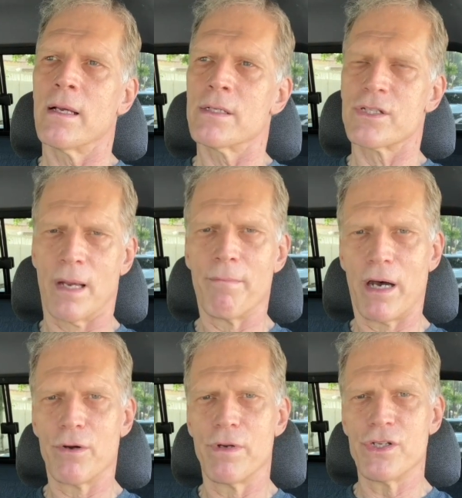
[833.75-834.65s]
Some
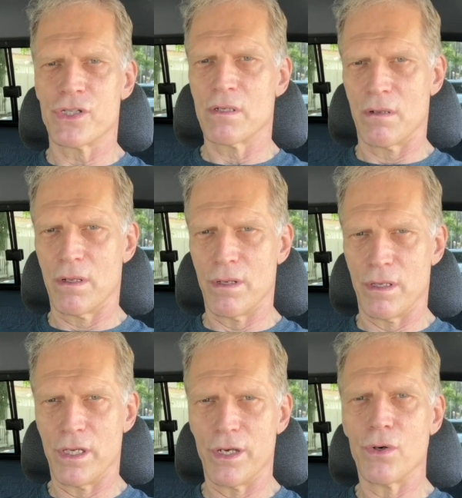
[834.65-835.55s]
boundaries
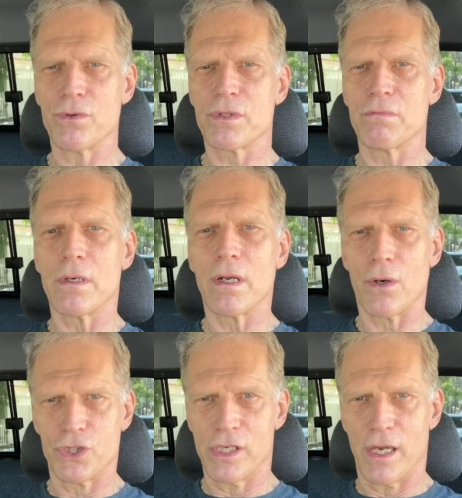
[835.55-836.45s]
you don't
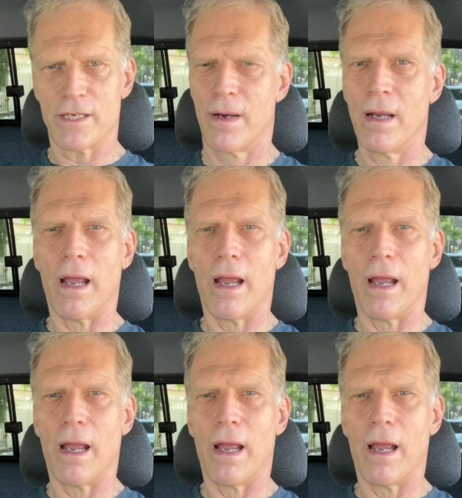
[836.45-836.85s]
negotiate.